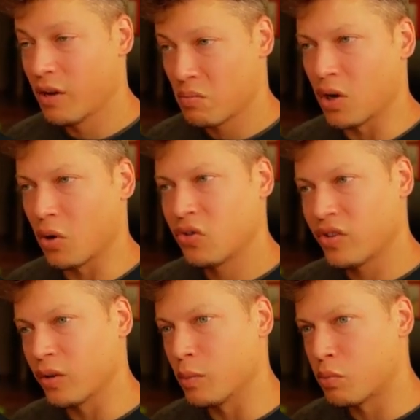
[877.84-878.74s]

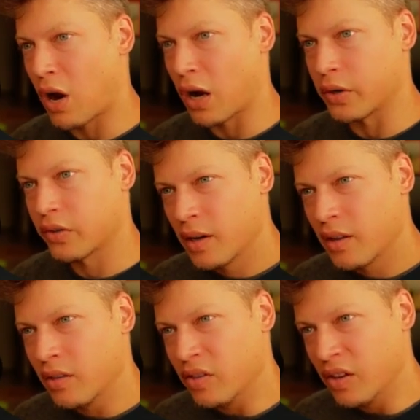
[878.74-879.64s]
still in progress.
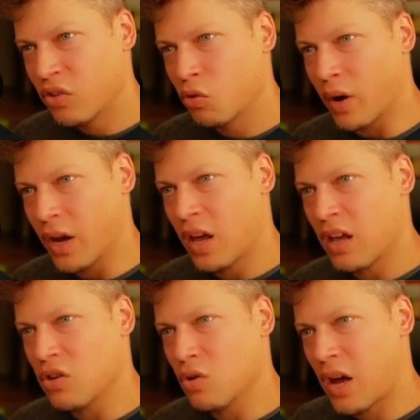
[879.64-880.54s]
This way,
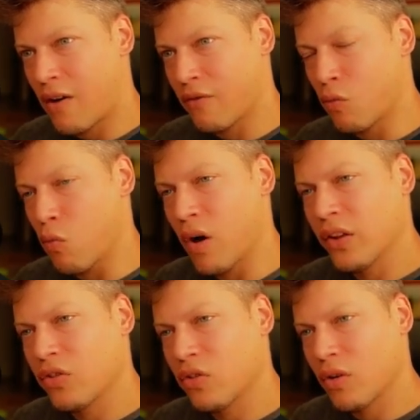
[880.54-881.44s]
you have
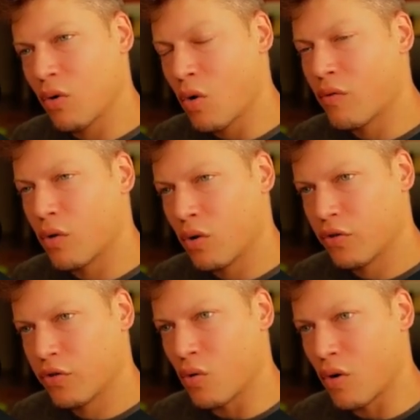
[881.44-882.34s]
one overall
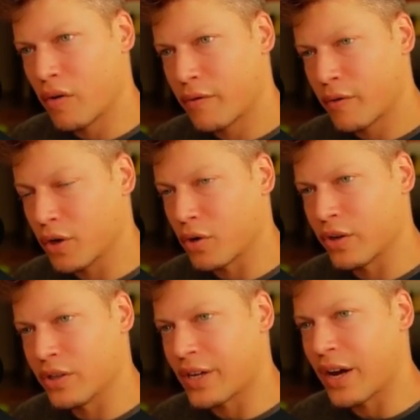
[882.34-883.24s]
score for your
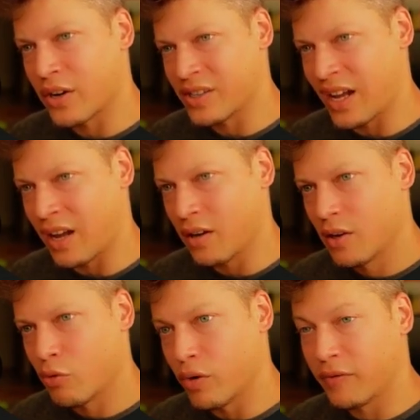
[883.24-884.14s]
entire day,
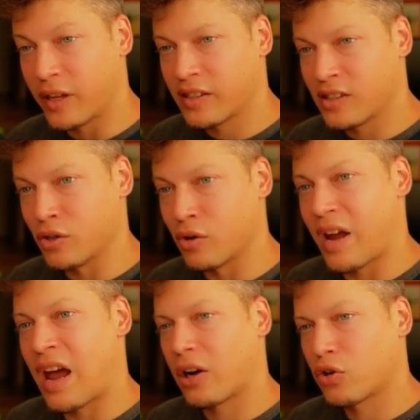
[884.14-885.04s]
reflecting your
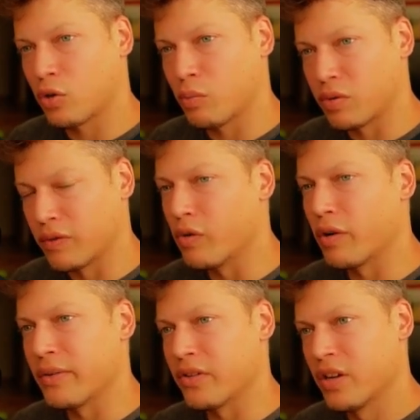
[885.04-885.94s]
actual
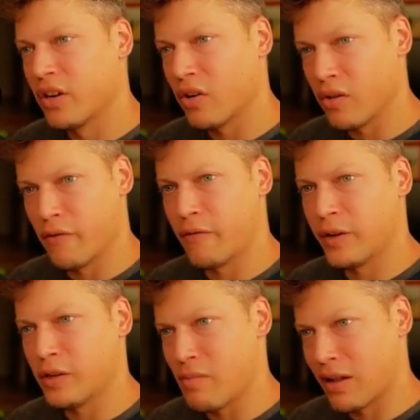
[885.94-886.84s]
performance on the
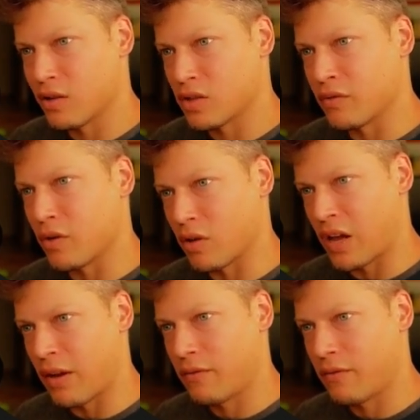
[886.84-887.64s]
fundamentals of your life.